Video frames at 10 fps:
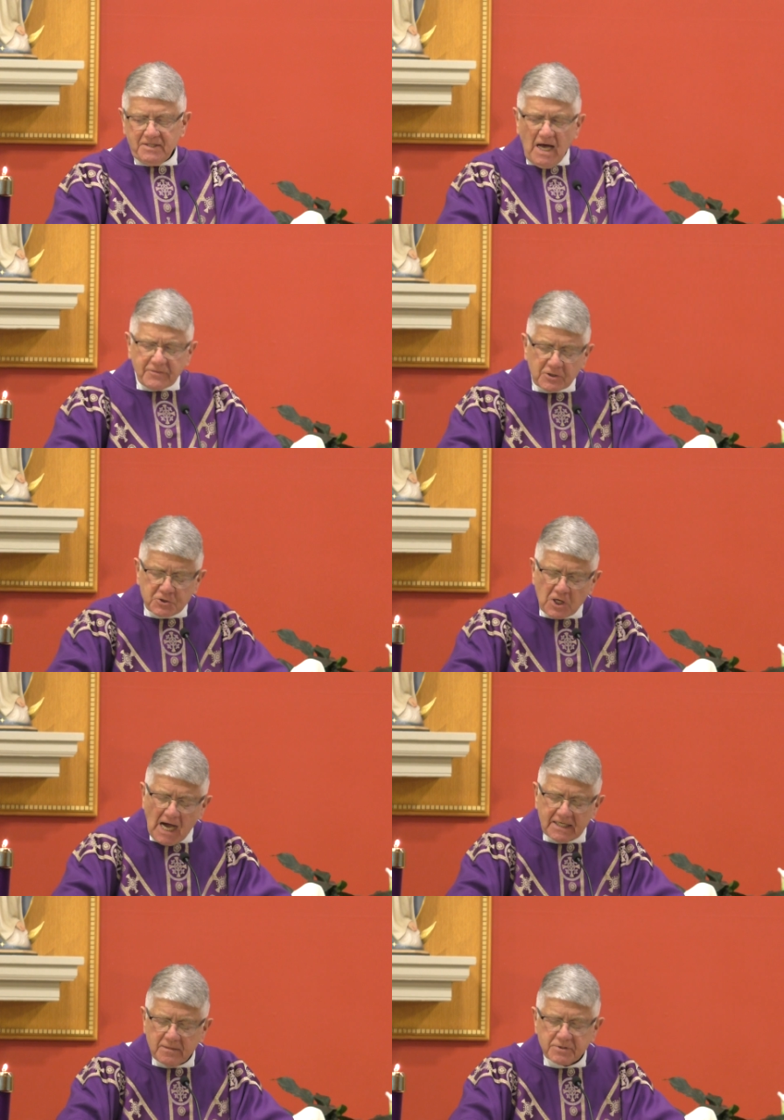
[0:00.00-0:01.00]
Not that
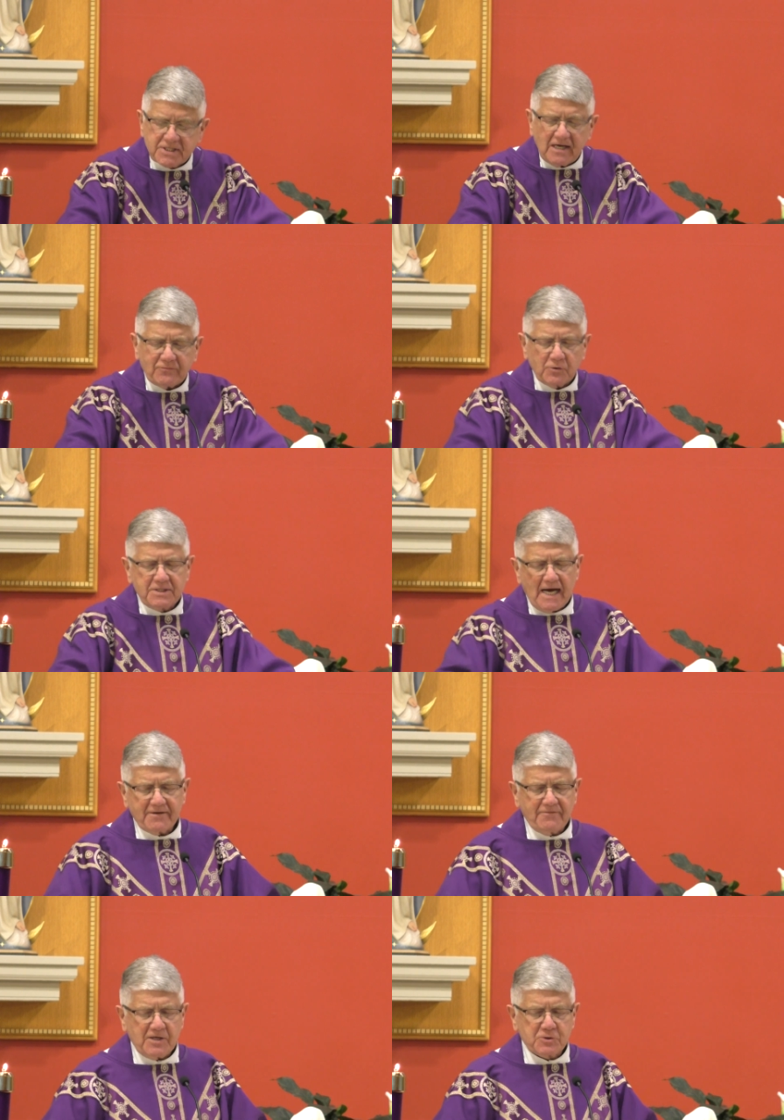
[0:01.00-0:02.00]
John himself would not
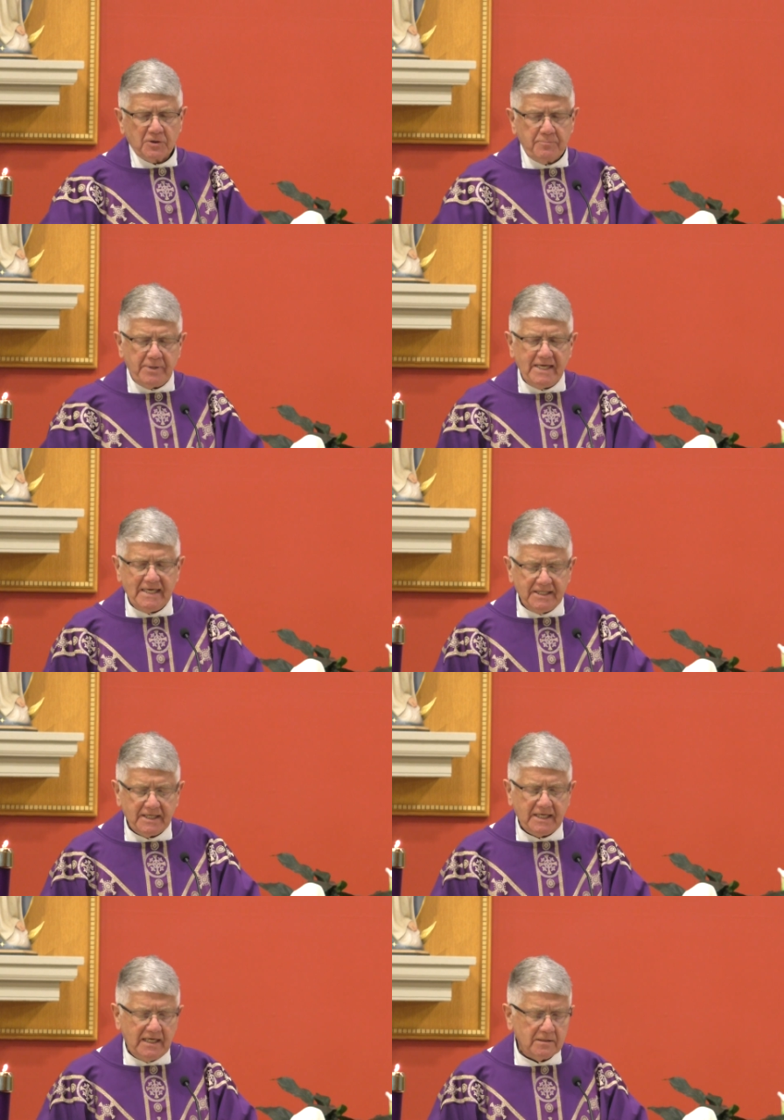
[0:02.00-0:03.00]
eventually be in the
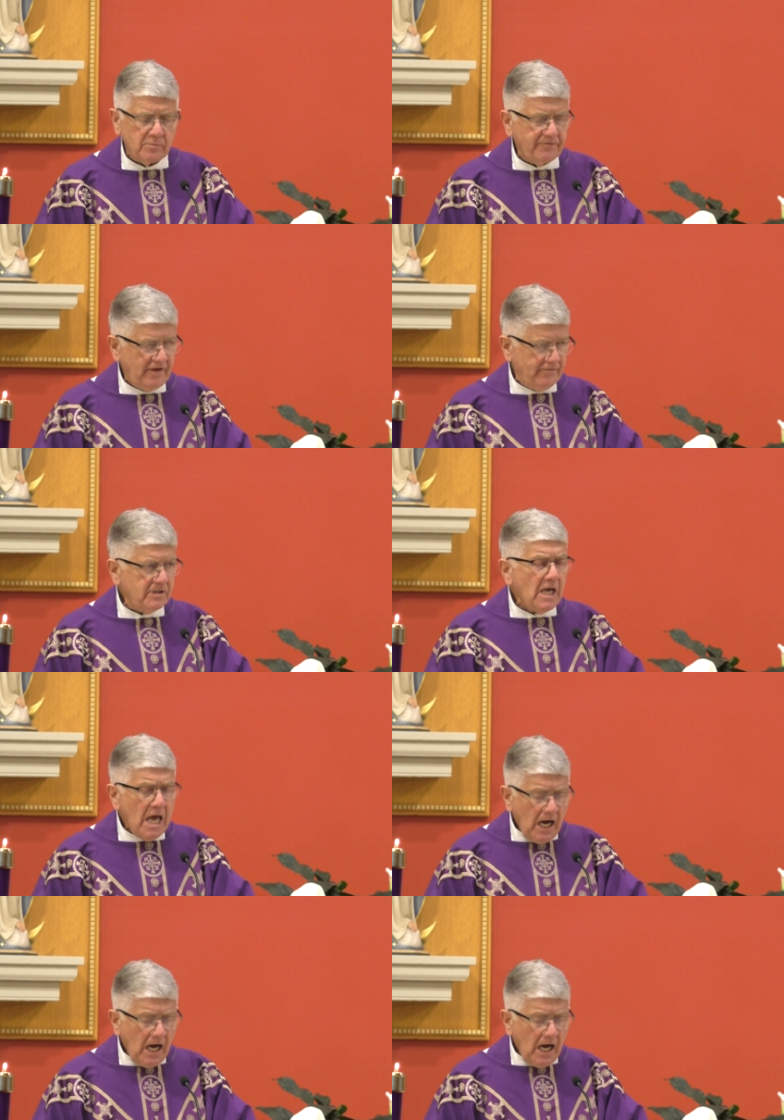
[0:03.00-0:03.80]
kingdom of heaven.